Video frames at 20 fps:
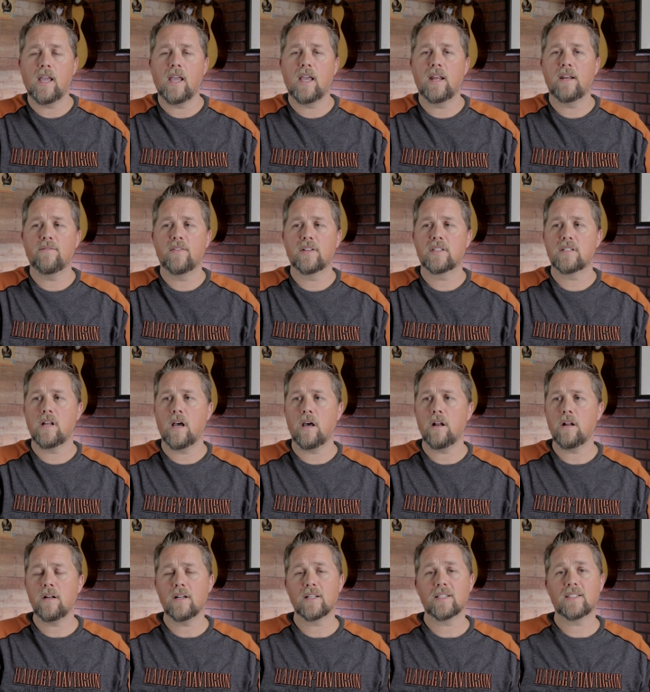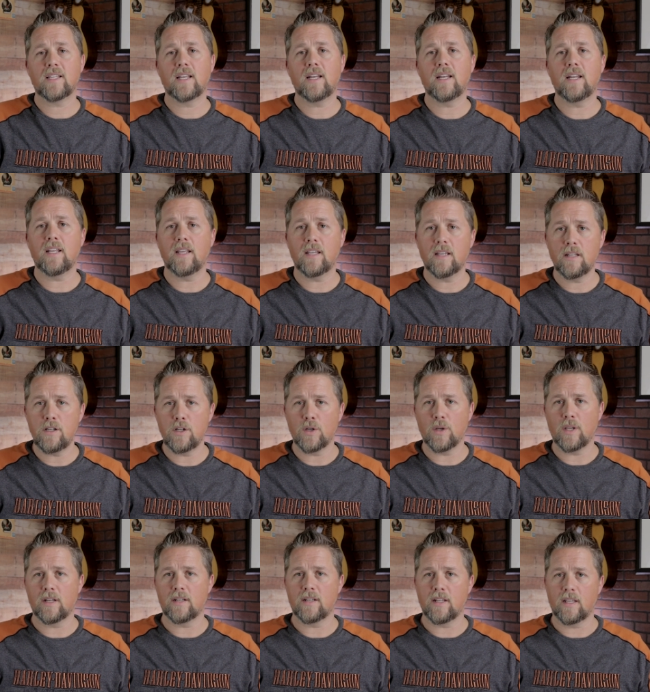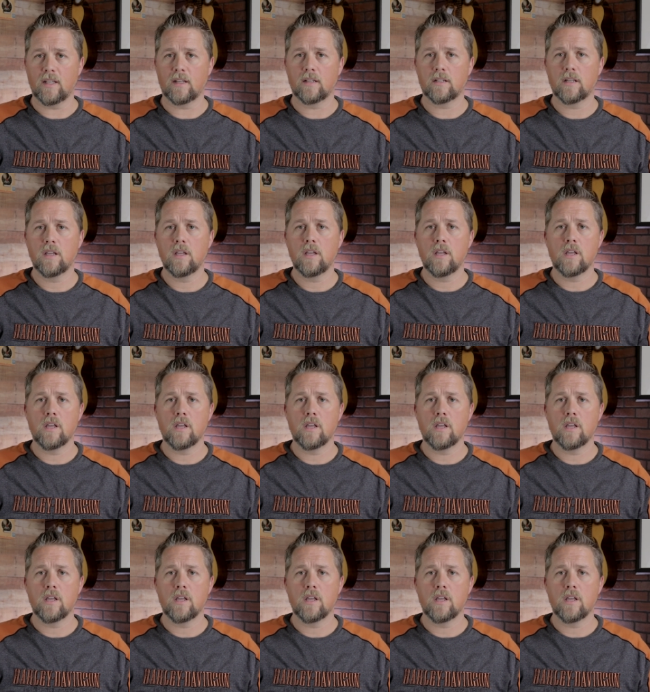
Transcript: And if it's not on a CDN, you get dinged.